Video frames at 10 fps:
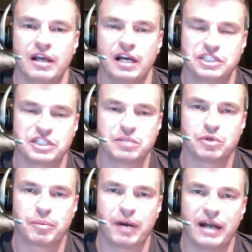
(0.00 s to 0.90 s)
a
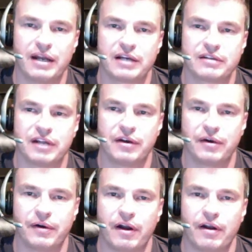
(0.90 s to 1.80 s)
similar product
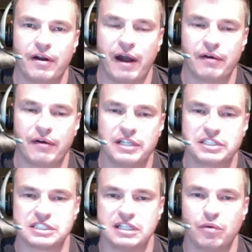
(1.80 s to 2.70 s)
under our
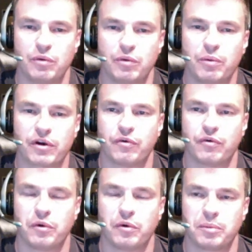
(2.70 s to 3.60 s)
listing that we worked
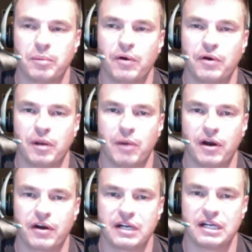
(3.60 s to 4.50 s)
for, promoted and
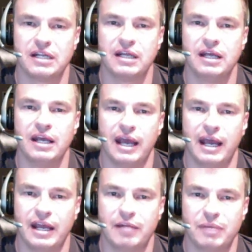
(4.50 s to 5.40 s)
marketed,
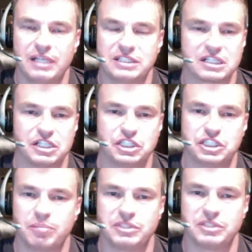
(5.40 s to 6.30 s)
and basically
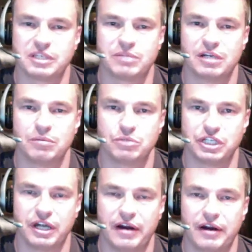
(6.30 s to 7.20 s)
shipping something that was
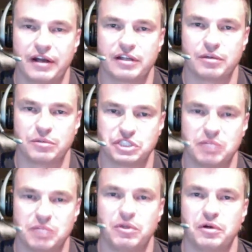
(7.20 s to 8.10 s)
generic, that was
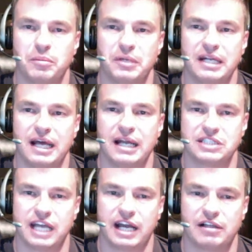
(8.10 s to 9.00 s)
similar but not
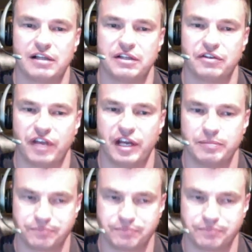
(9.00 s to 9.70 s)
exactly the same.